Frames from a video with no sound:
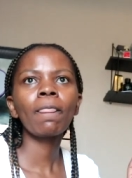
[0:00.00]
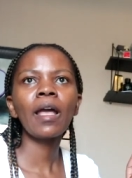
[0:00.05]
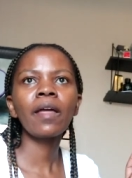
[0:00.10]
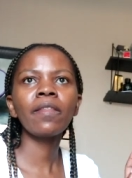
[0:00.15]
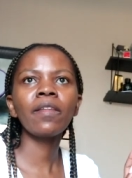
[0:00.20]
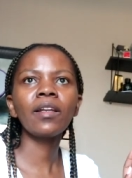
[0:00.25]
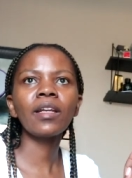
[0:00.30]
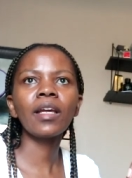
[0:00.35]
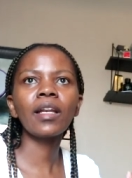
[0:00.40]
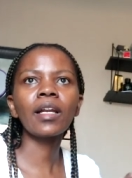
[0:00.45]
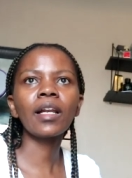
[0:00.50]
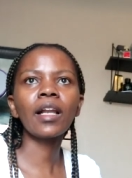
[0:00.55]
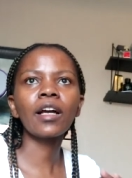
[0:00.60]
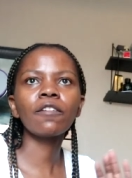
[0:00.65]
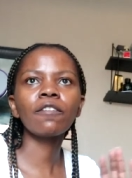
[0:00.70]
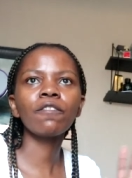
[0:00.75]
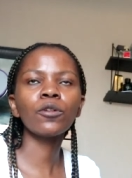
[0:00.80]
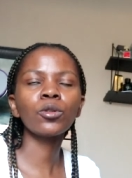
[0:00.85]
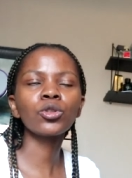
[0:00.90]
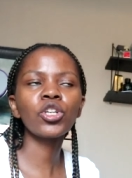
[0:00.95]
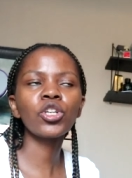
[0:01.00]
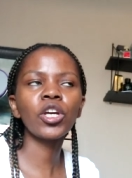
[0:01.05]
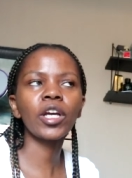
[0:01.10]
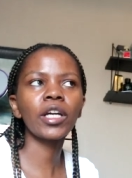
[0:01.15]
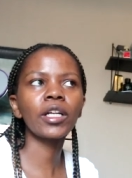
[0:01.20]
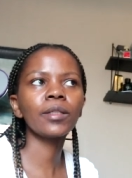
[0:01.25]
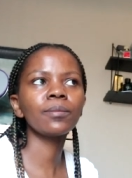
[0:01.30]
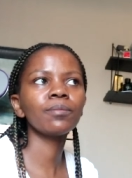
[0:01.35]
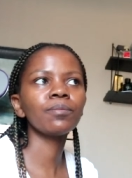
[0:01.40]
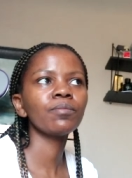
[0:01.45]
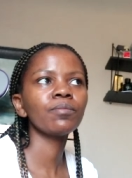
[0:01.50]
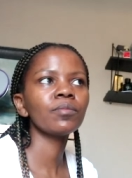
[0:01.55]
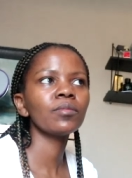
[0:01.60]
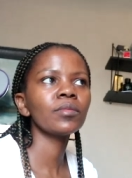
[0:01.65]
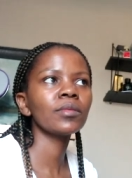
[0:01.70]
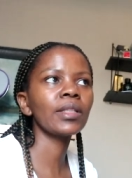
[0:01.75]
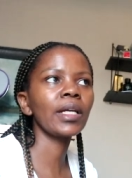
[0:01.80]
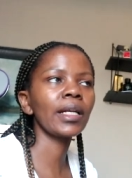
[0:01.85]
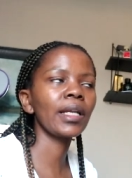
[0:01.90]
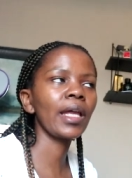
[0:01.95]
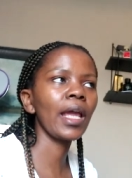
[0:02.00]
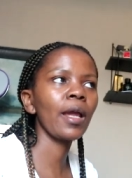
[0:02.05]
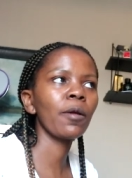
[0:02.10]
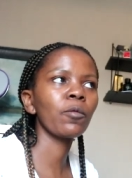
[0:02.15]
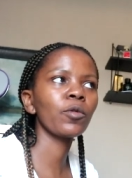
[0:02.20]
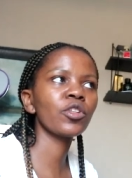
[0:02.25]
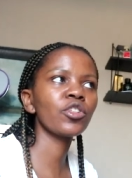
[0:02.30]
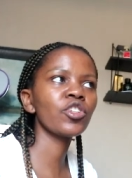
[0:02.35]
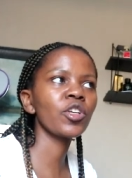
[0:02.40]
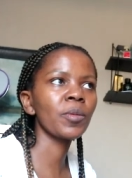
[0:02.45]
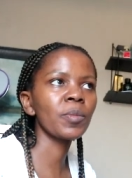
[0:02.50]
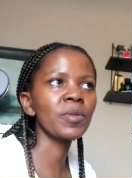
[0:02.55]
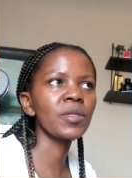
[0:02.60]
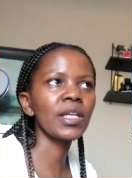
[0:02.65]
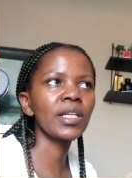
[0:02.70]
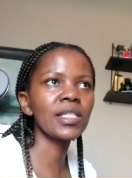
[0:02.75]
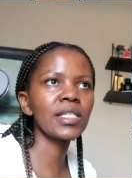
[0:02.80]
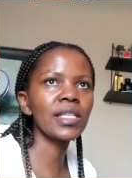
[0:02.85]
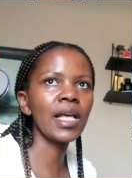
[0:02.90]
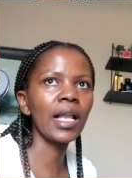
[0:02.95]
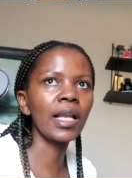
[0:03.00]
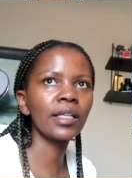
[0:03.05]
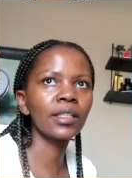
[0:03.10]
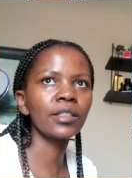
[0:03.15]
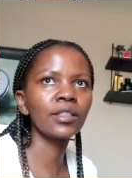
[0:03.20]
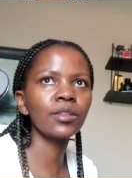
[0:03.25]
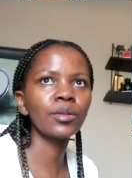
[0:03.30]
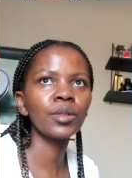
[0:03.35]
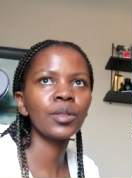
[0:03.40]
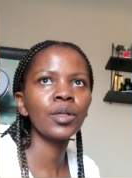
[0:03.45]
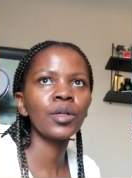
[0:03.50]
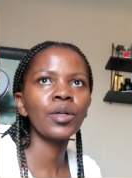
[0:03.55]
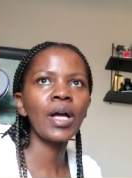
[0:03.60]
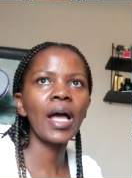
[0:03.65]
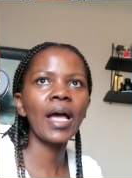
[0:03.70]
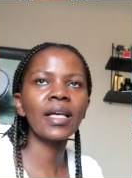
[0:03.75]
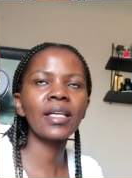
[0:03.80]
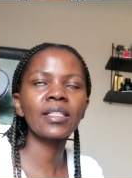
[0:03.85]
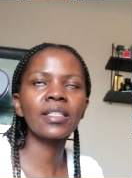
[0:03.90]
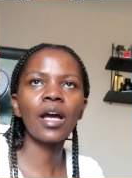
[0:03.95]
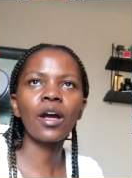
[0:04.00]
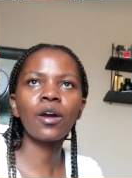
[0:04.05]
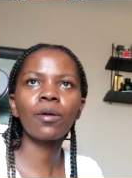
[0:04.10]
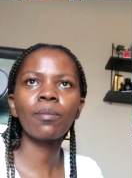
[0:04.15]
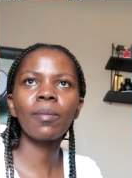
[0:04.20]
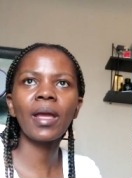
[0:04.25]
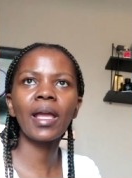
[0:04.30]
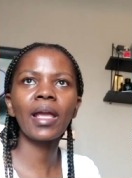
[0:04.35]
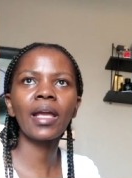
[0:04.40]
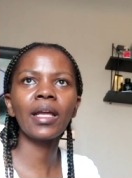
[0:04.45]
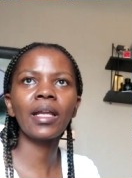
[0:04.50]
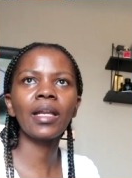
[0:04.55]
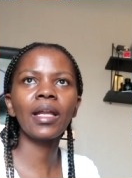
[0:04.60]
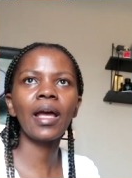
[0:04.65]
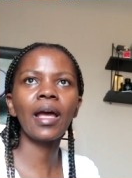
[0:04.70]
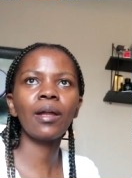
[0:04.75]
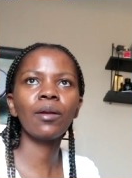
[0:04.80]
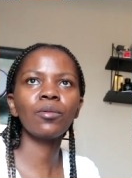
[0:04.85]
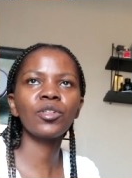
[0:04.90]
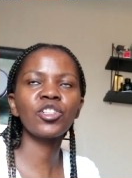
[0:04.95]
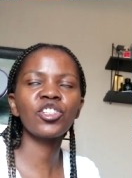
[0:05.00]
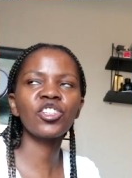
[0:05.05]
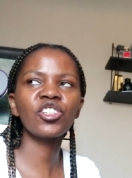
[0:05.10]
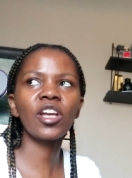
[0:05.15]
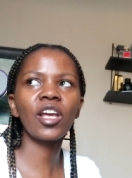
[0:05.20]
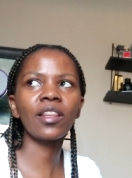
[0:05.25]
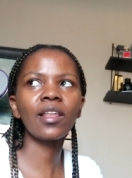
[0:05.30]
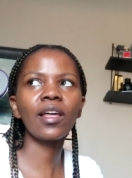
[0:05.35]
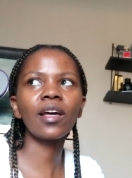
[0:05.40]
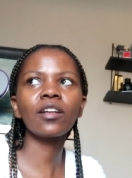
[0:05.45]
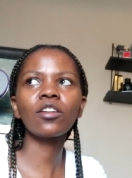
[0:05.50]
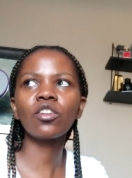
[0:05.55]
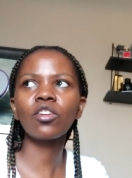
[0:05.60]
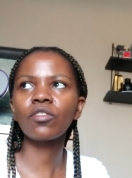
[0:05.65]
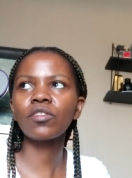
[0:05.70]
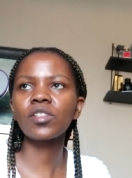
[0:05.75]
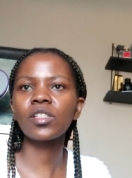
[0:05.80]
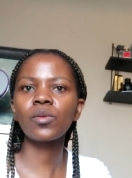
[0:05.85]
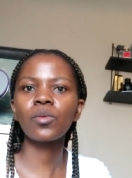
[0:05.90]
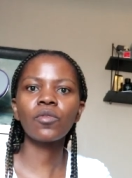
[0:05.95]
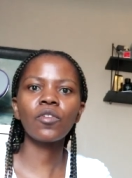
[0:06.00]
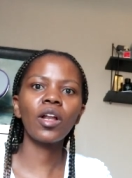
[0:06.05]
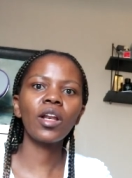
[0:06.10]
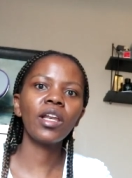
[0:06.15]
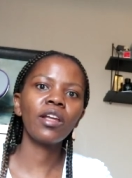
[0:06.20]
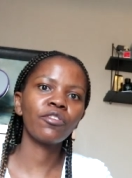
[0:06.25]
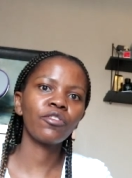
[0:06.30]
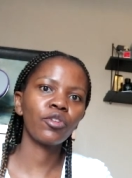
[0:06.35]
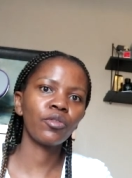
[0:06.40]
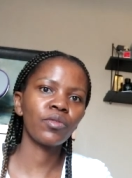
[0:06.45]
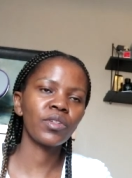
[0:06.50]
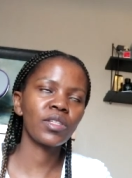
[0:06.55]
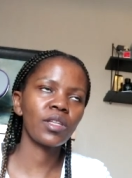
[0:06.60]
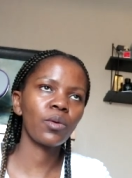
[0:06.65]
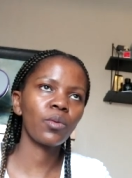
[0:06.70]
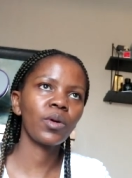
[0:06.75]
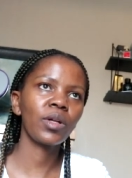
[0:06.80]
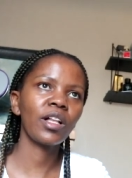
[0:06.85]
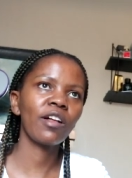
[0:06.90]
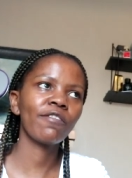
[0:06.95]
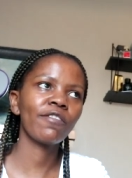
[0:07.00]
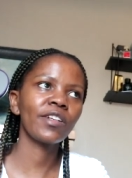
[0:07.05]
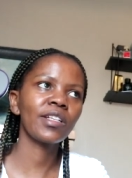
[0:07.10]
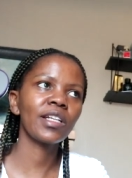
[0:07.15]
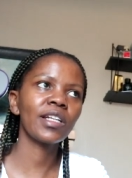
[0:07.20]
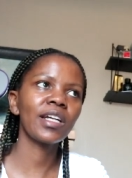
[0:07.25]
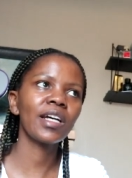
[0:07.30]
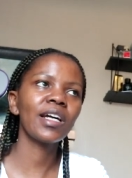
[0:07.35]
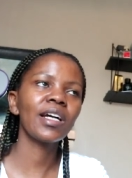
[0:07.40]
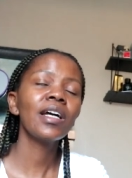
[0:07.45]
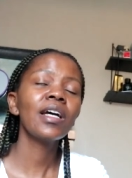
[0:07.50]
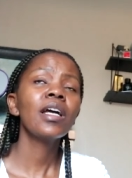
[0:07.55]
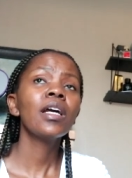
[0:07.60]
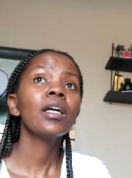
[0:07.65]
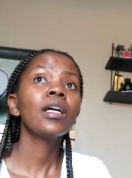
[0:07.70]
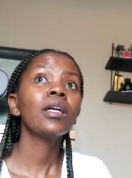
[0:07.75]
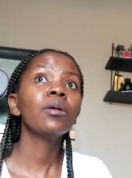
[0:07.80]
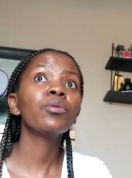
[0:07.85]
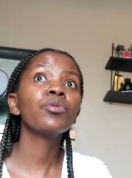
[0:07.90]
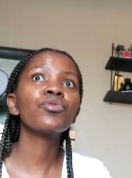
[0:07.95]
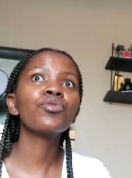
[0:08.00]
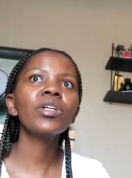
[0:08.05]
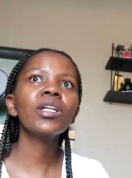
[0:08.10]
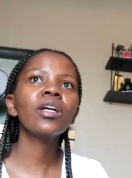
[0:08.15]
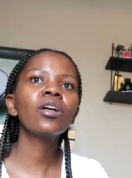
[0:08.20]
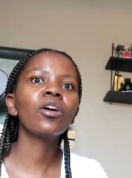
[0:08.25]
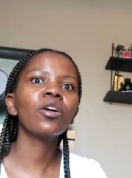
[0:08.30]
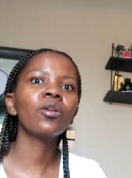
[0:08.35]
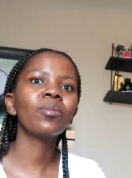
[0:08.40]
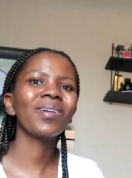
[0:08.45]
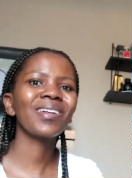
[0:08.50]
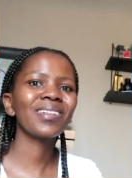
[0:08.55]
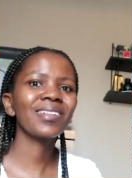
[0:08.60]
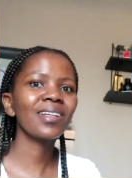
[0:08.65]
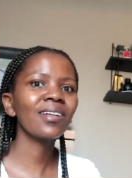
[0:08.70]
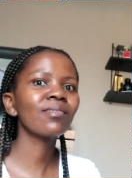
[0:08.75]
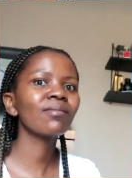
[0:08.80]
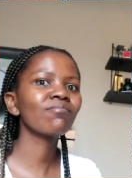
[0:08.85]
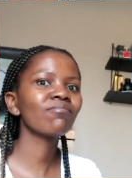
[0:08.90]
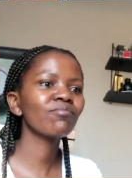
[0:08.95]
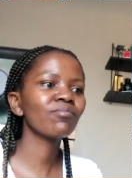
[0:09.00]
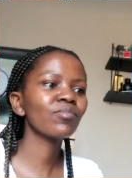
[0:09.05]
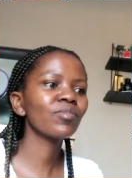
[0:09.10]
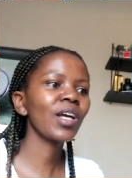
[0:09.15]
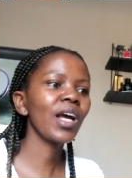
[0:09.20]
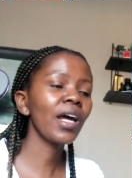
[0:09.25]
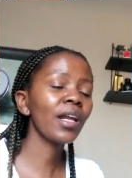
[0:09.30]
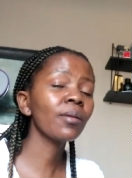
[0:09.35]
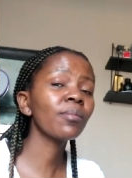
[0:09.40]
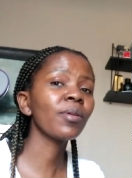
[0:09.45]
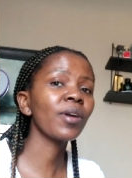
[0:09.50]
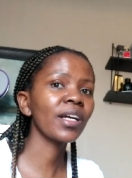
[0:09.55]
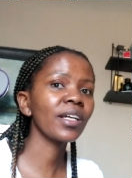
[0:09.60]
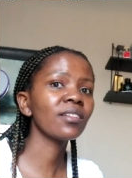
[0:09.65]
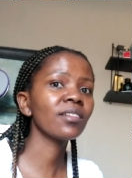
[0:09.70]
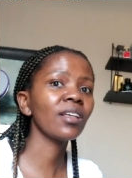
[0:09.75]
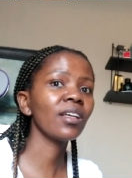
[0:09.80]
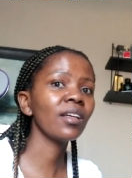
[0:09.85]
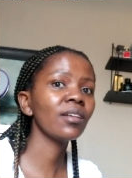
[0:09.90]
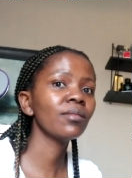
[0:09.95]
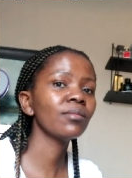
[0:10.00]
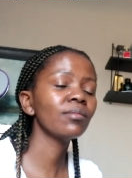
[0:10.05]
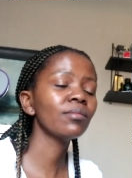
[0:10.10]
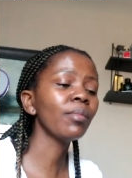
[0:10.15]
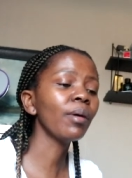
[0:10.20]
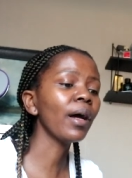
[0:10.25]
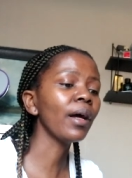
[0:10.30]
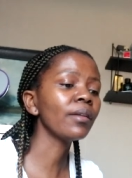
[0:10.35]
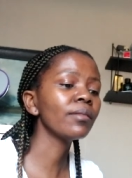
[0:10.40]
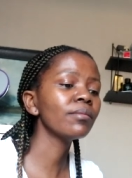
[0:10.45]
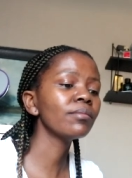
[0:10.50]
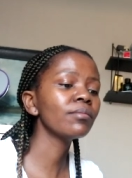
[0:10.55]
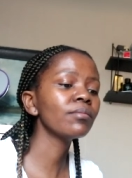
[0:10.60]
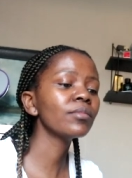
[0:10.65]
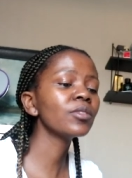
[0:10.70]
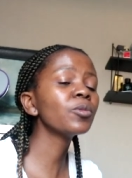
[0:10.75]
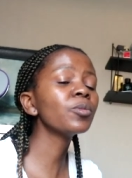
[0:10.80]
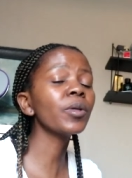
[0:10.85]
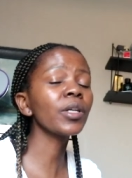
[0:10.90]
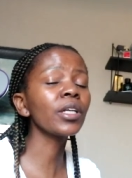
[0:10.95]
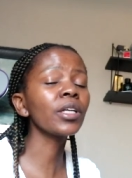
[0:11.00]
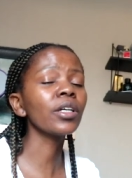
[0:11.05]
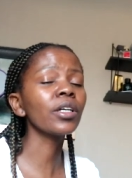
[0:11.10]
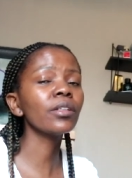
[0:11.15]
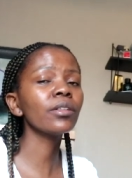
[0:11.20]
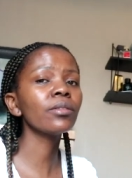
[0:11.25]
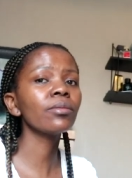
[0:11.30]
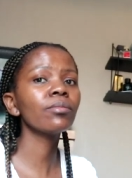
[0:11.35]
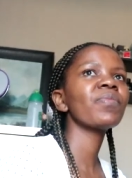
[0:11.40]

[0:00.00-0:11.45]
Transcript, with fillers: and then getting like a full chicken that came with chips and a salad as our main, and we just share that, and obviously we've got leftovers that we'll have for dinner. It was really good, but it's like kind of pricey, but it's pretty good.